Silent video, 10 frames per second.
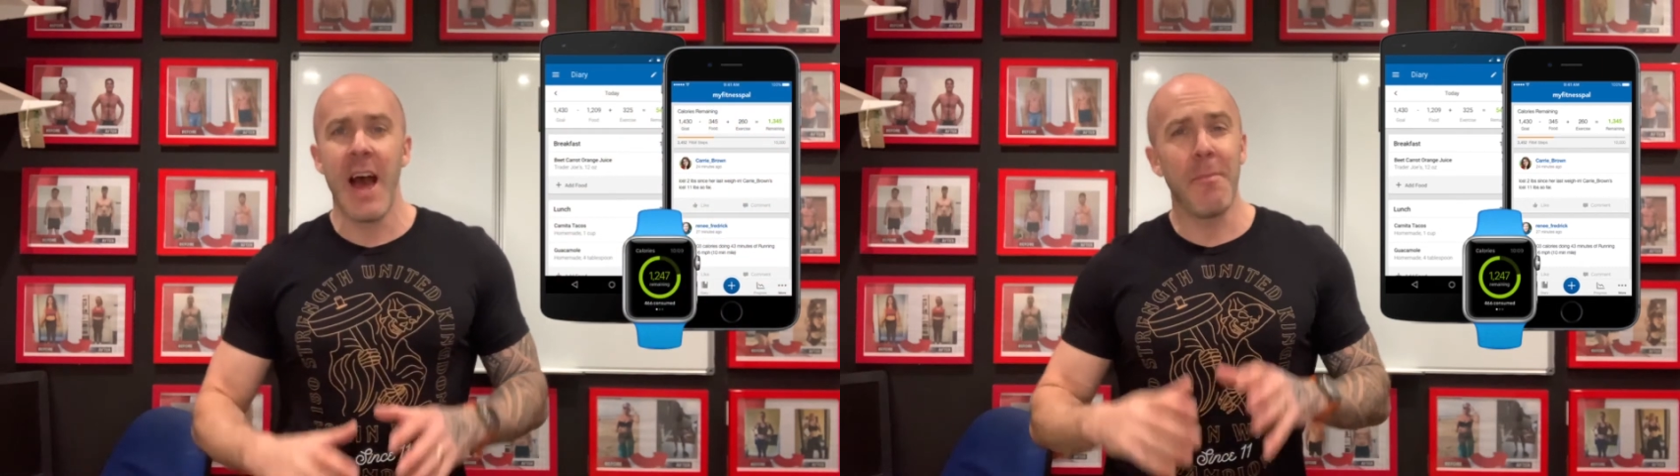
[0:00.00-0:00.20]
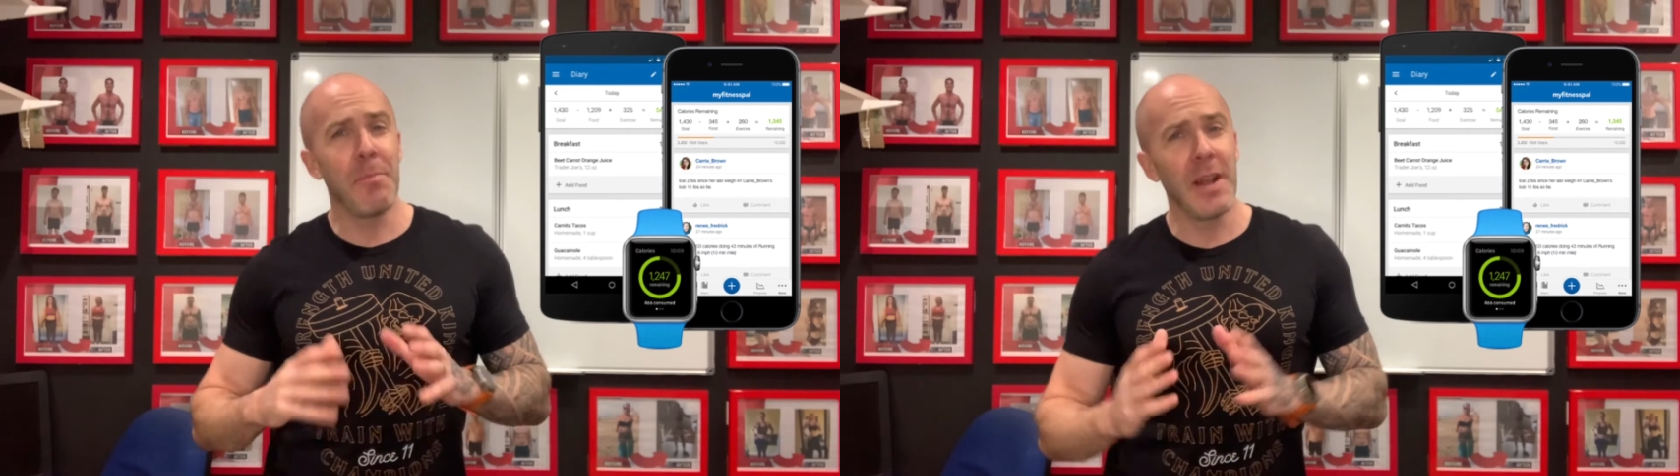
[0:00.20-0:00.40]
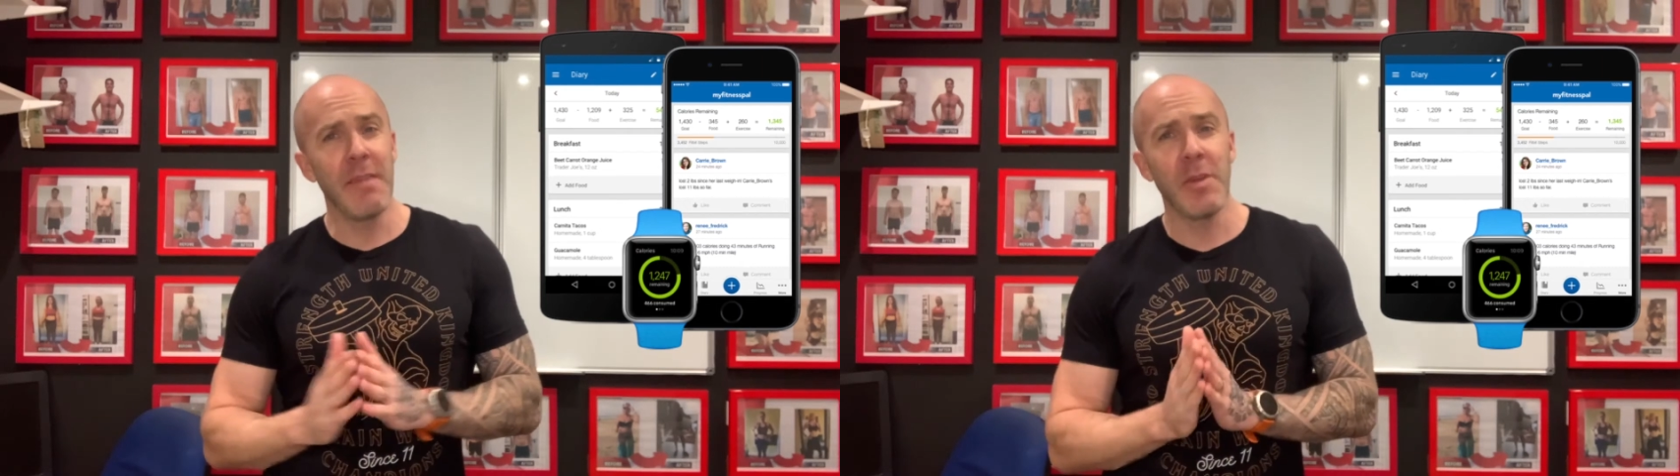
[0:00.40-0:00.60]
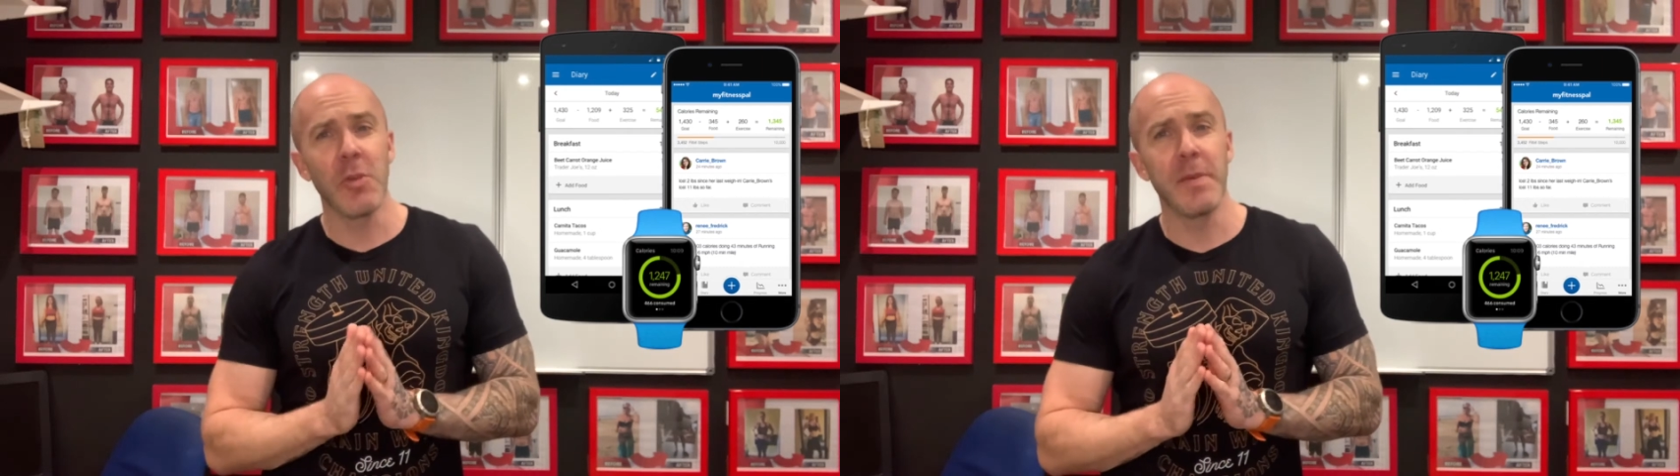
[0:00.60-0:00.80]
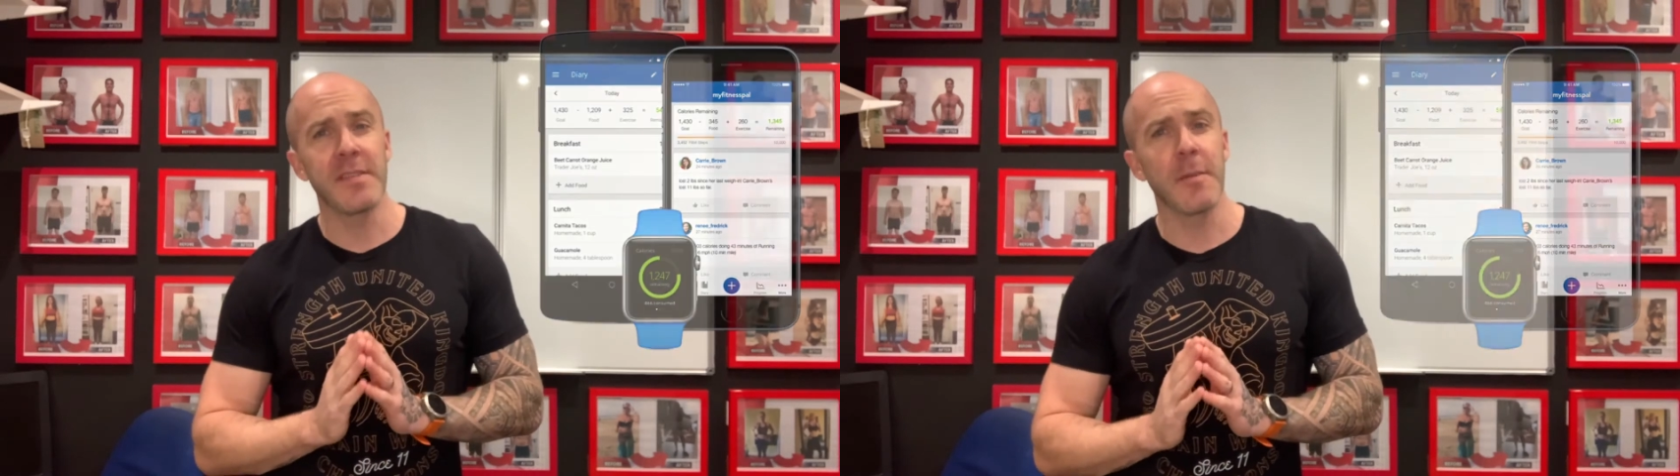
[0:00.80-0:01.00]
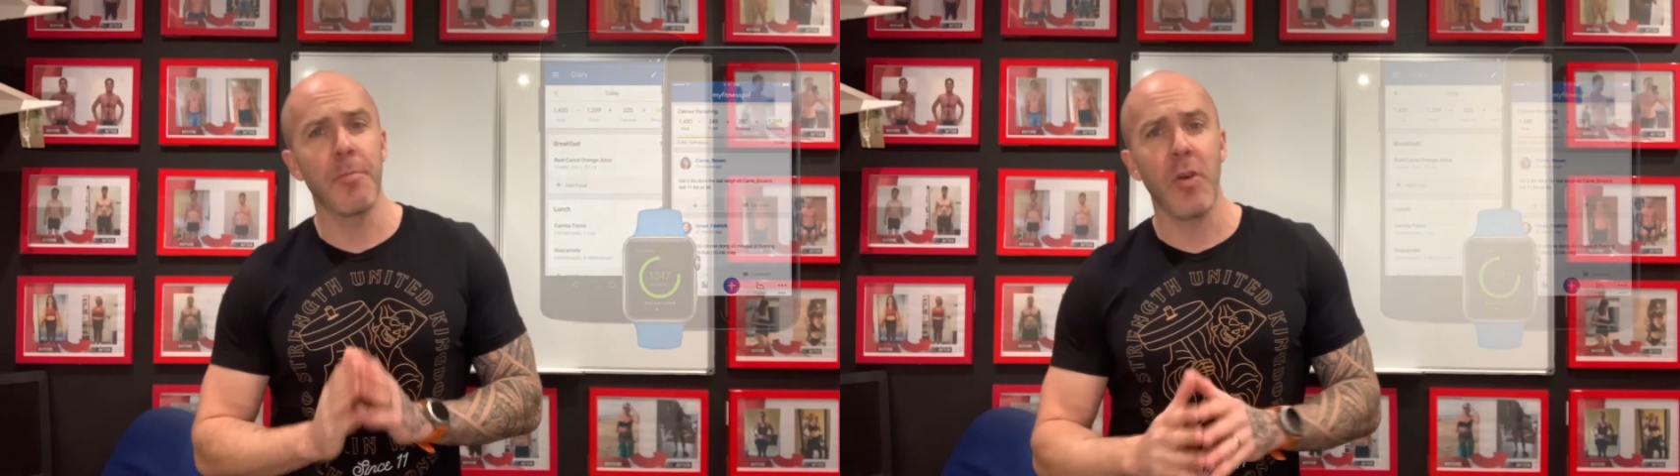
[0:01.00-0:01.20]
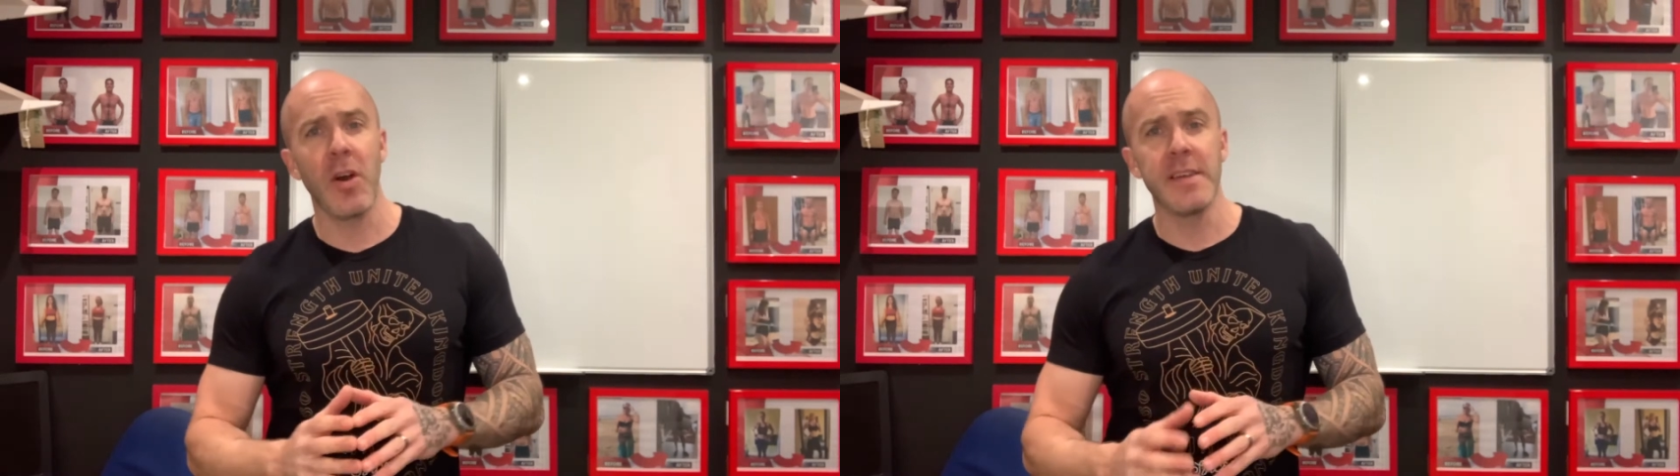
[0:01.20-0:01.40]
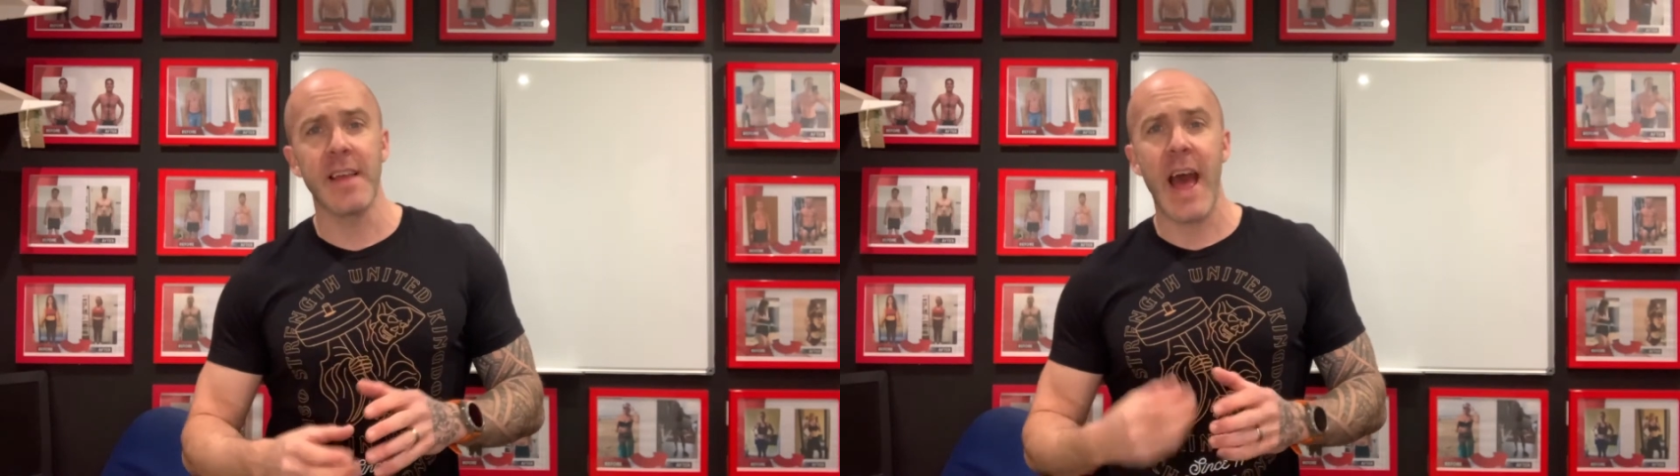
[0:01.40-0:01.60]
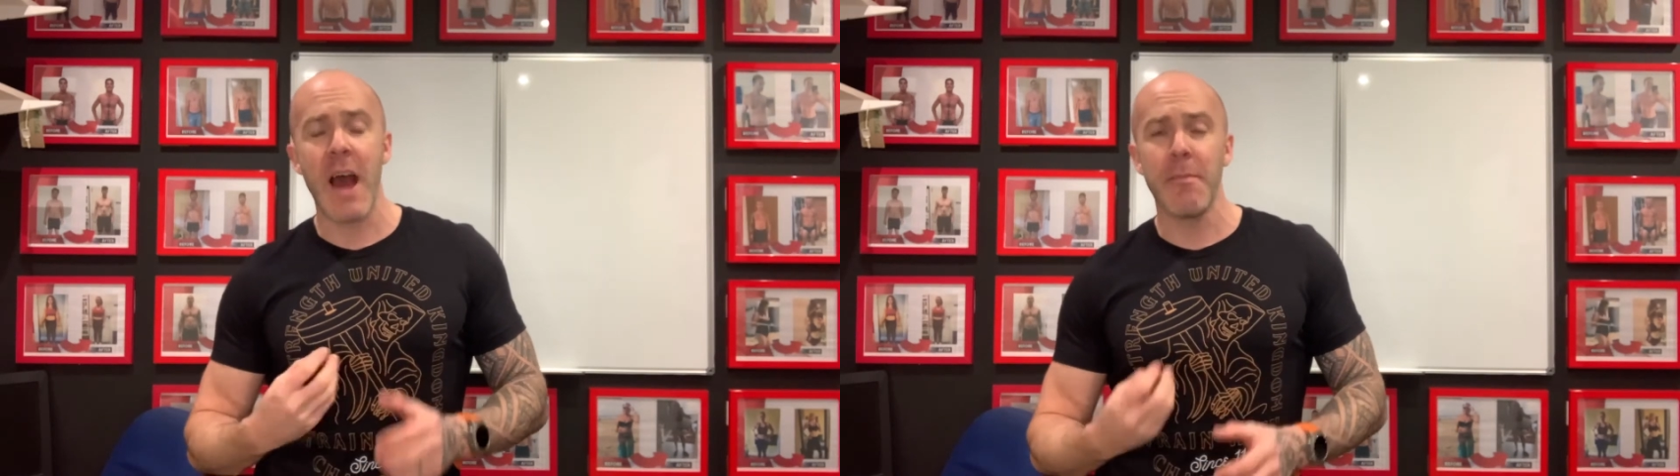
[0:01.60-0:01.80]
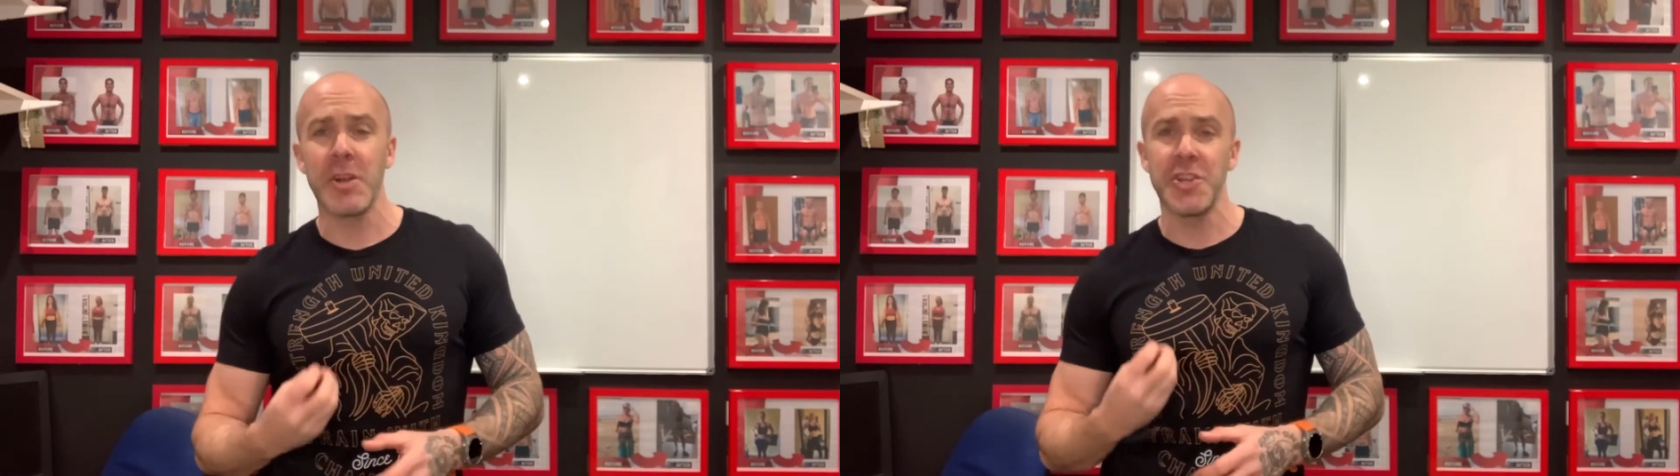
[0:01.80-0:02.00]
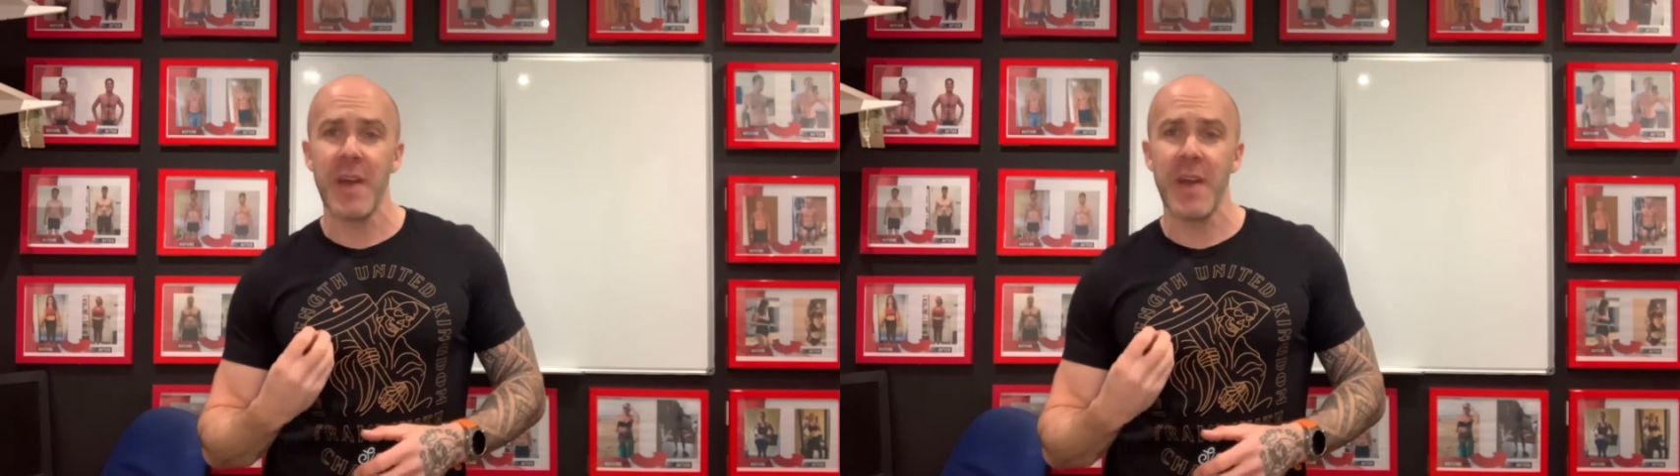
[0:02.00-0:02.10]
Believe me, you'll be surprised at how much you